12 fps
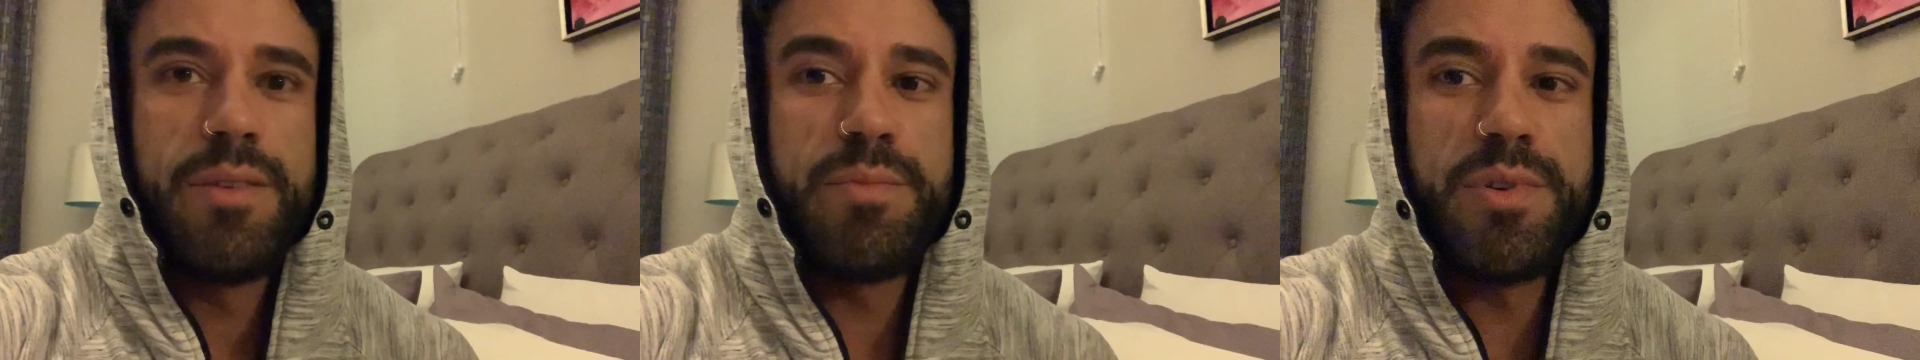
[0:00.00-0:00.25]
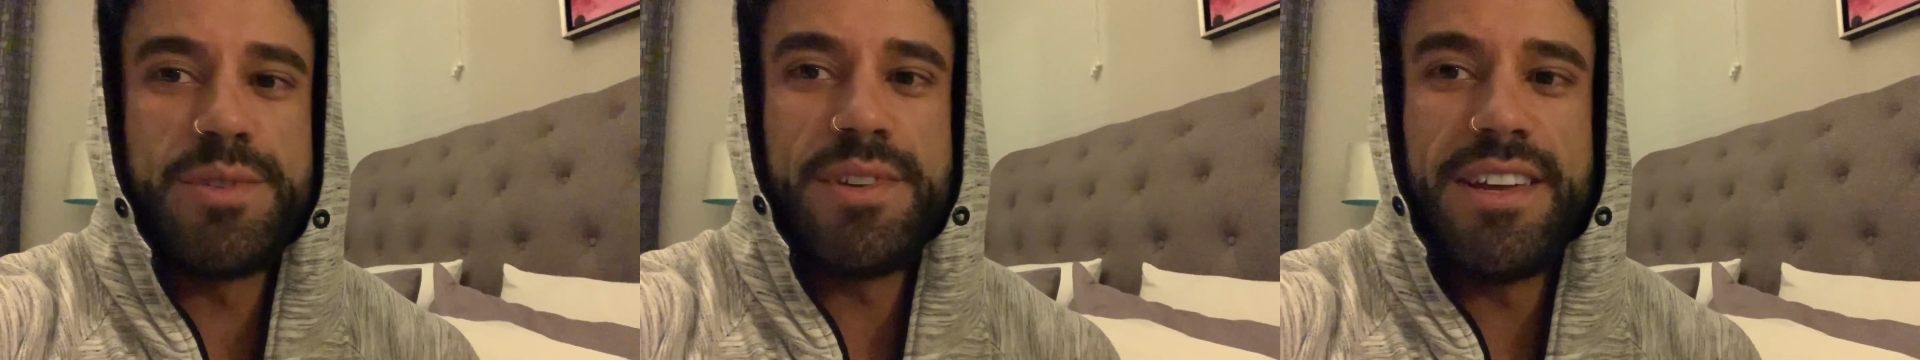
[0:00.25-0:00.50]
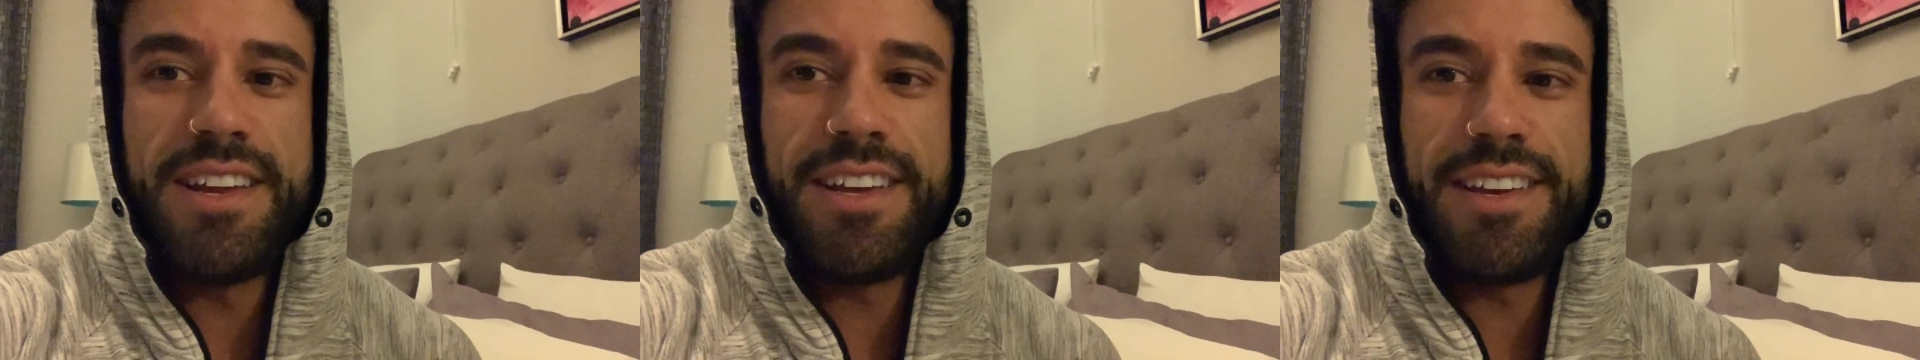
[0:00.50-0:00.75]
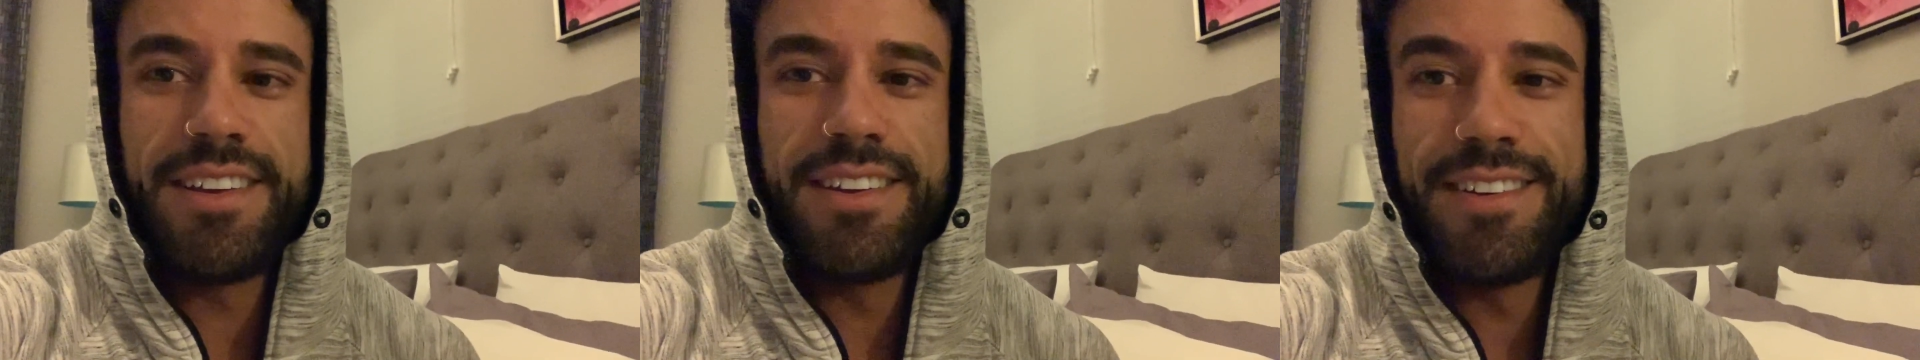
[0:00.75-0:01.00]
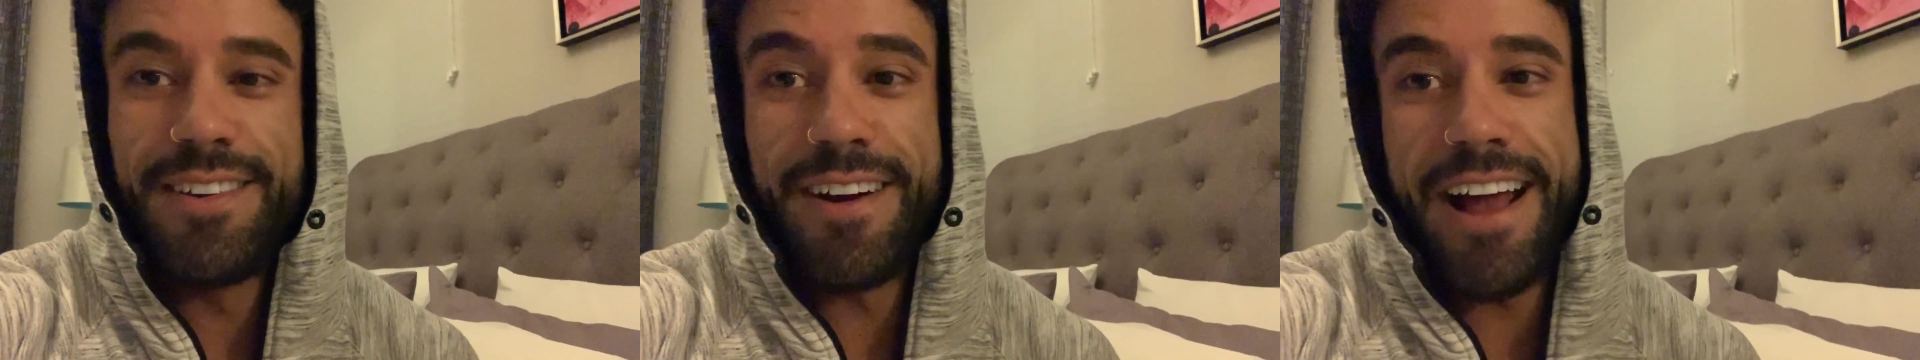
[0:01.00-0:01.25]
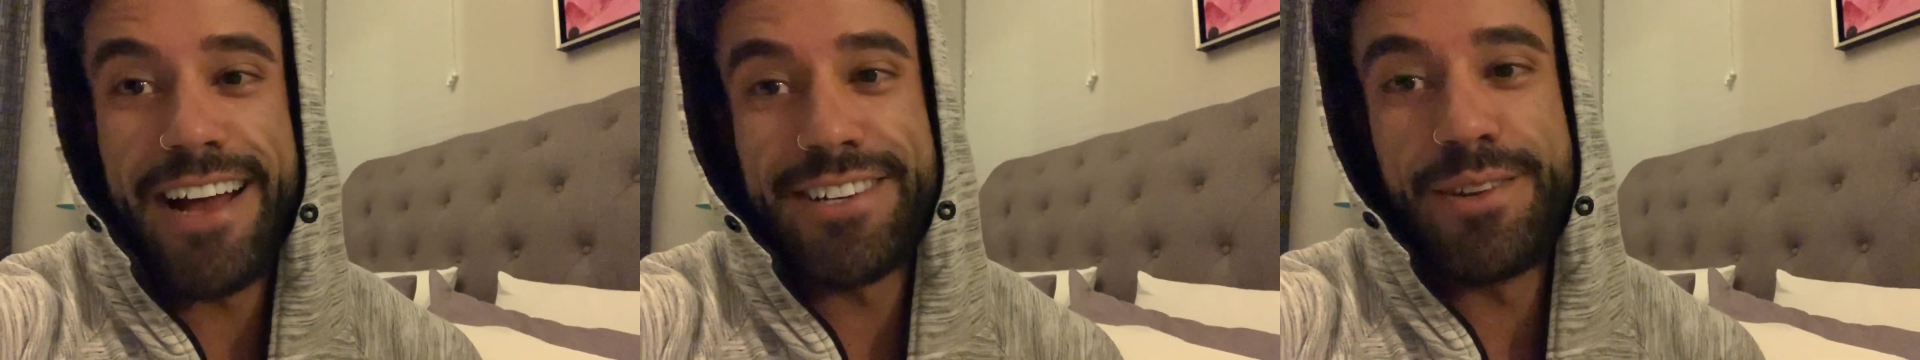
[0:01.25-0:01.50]
preceding, or
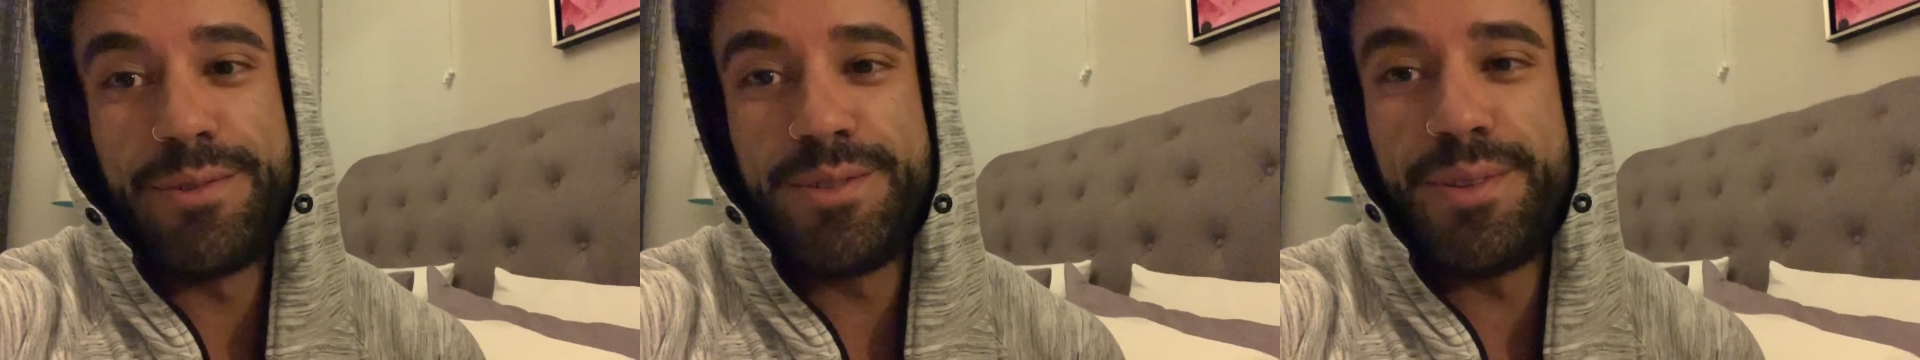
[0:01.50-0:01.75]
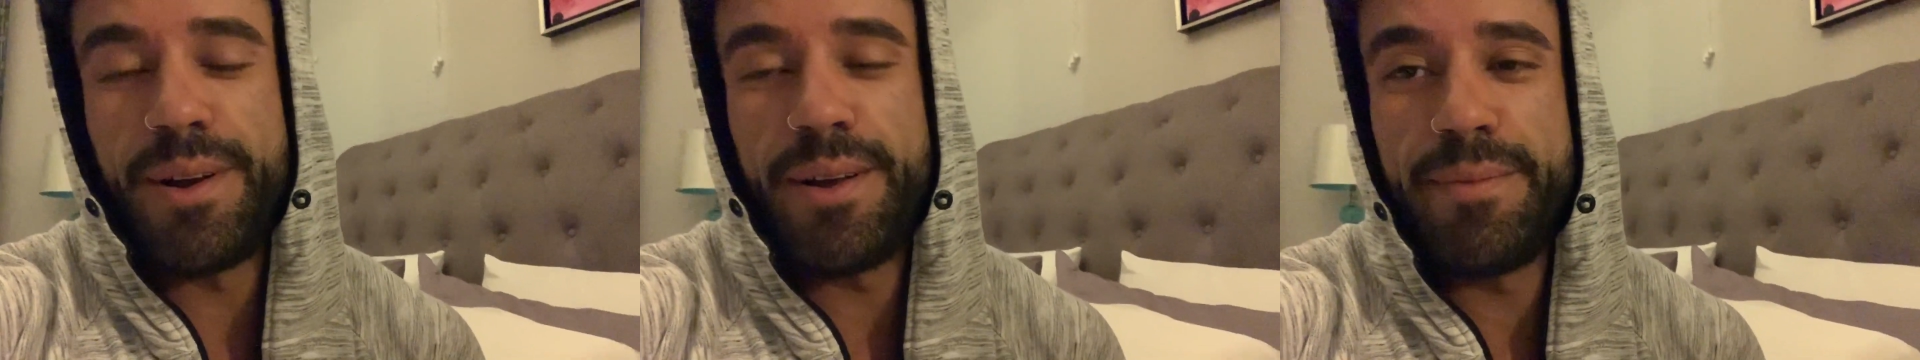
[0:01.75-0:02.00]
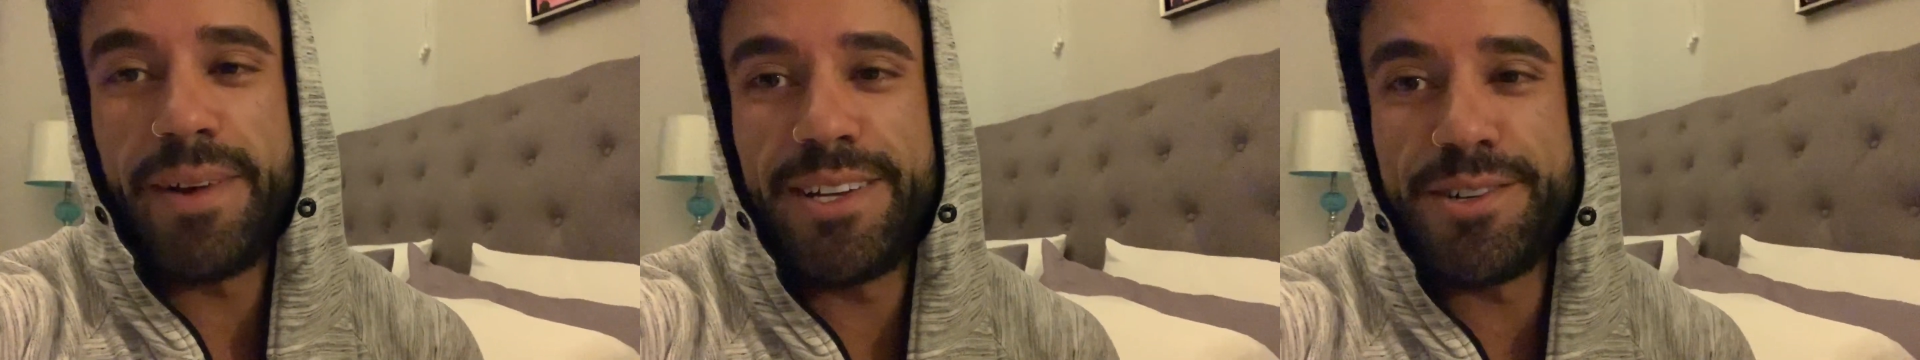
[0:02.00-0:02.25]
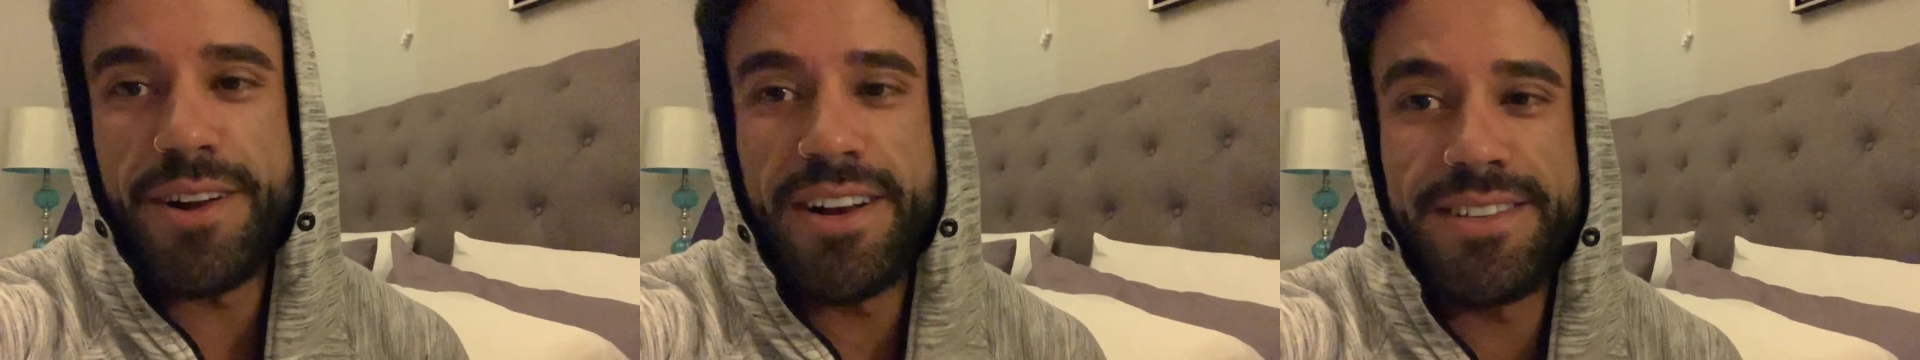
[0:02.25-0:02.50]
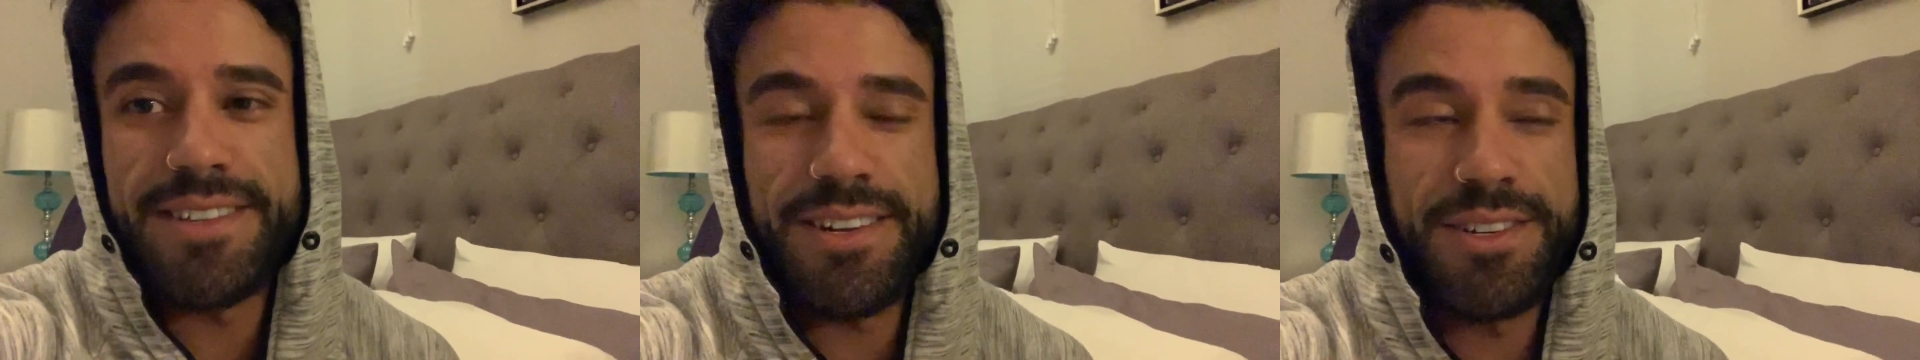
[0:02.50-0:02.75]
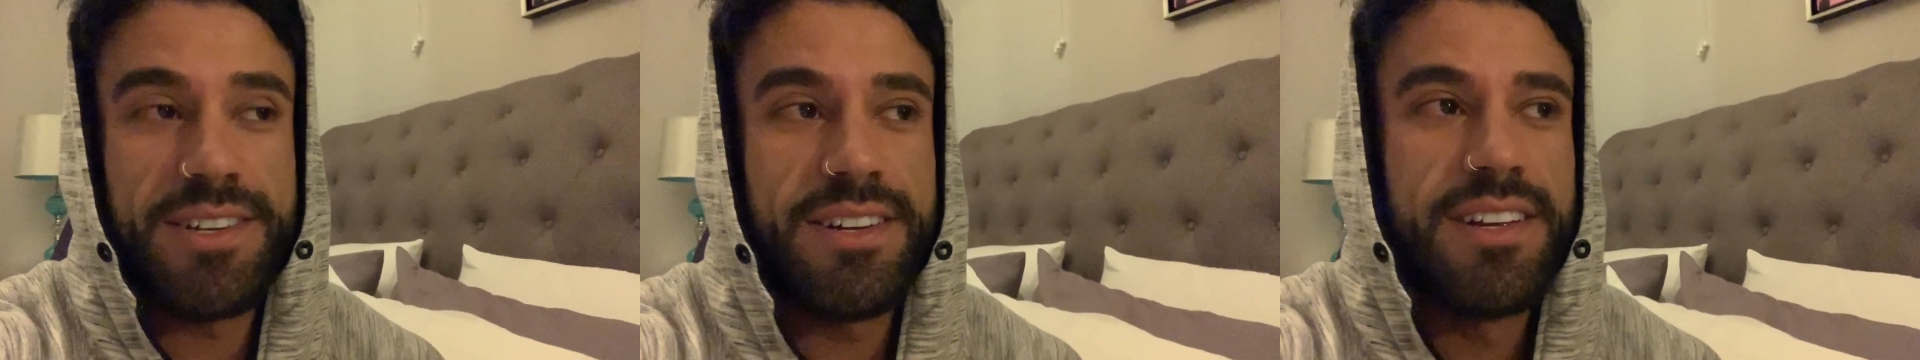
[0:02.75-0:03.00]
actually it was during my training
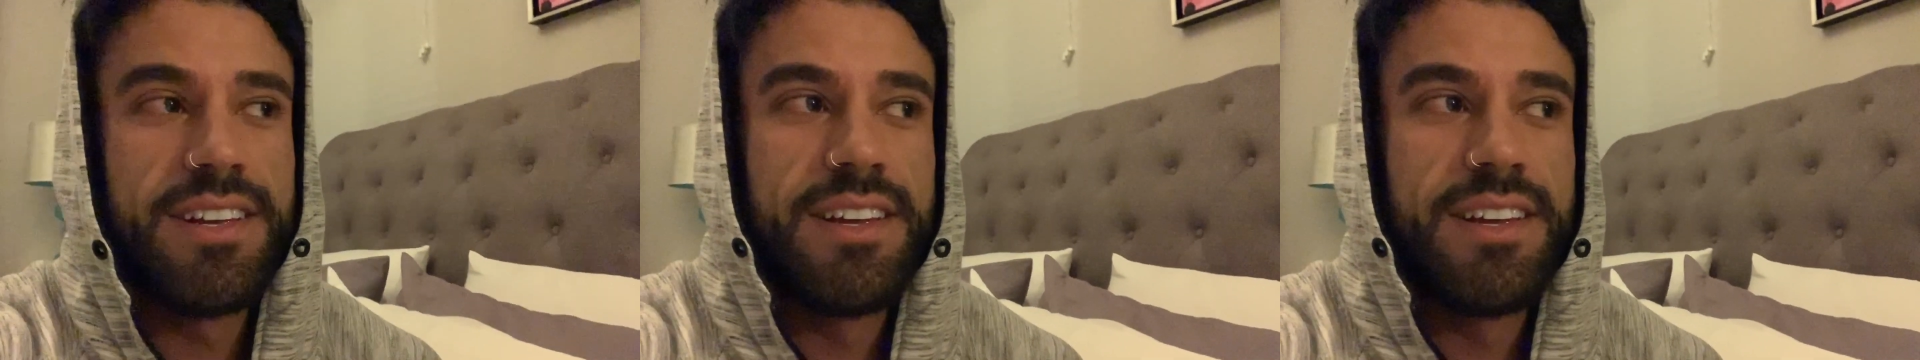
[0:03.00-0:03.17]
session,